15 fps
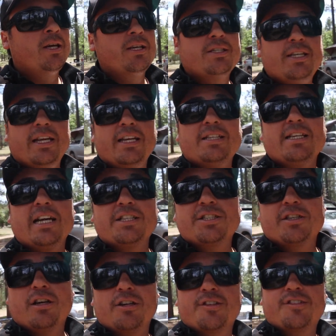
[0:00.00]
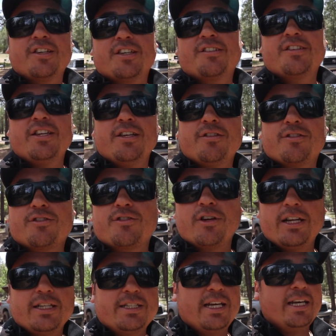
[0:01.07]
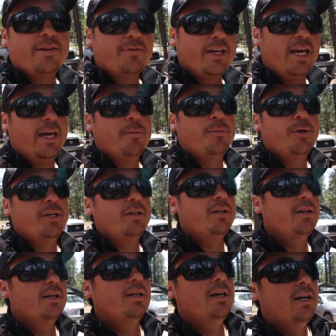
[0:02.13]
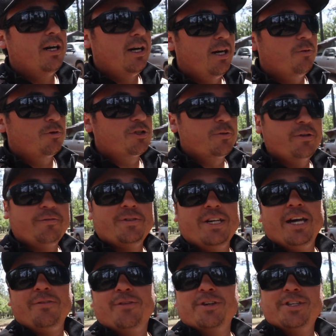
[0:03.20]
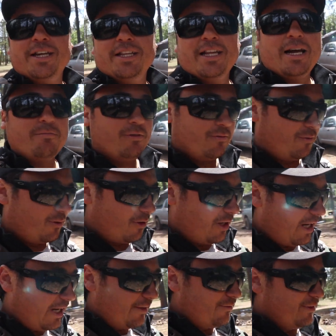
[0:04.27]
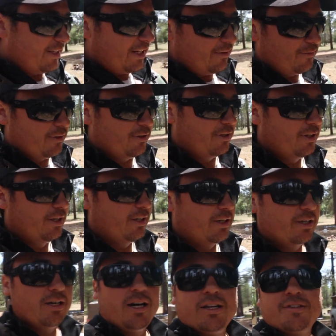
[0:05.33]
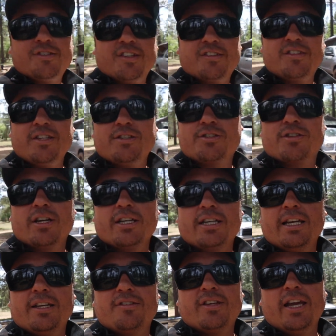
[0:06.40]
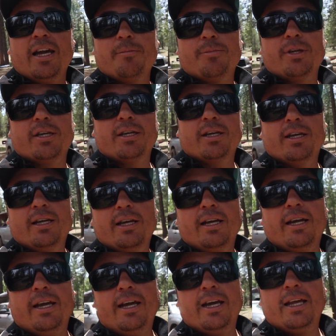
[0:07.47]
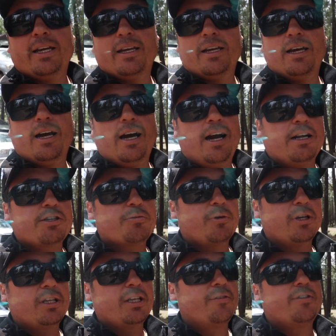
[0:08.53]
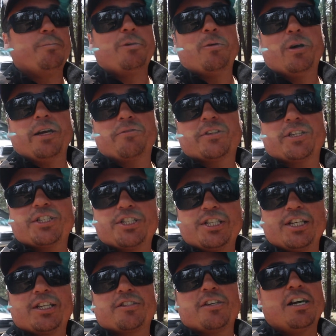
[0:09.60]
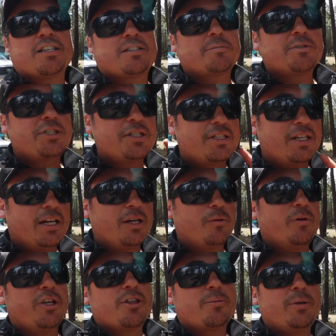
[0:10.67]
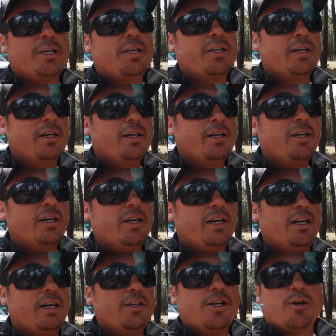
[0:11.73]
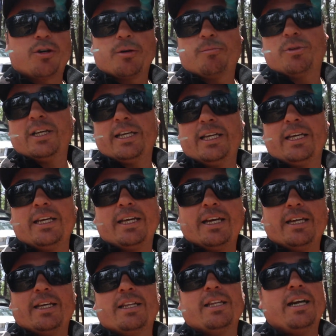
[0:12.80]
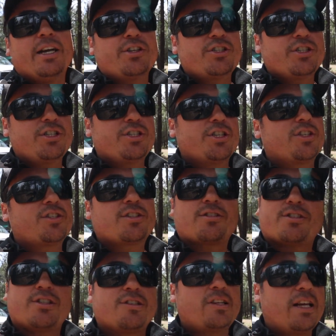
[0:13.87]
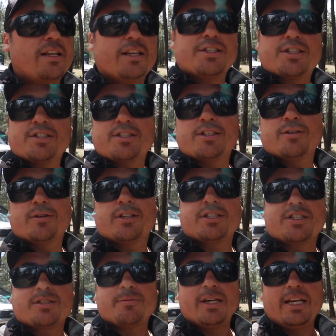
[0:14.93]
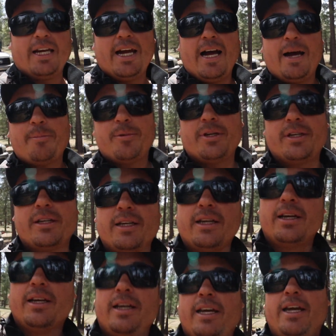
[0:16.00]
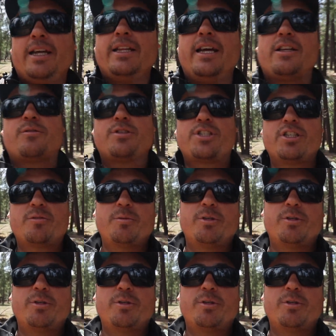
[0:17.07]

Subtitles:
Today is actually our 16th straight day of camping, which we've never done that before. I have never gone 16 straight days camping. And I just want to lift up my wife because she is awesome. She's done it with me. No complaining, any of that. She's like, let's just do it. Let's just make it happen. And that's what she's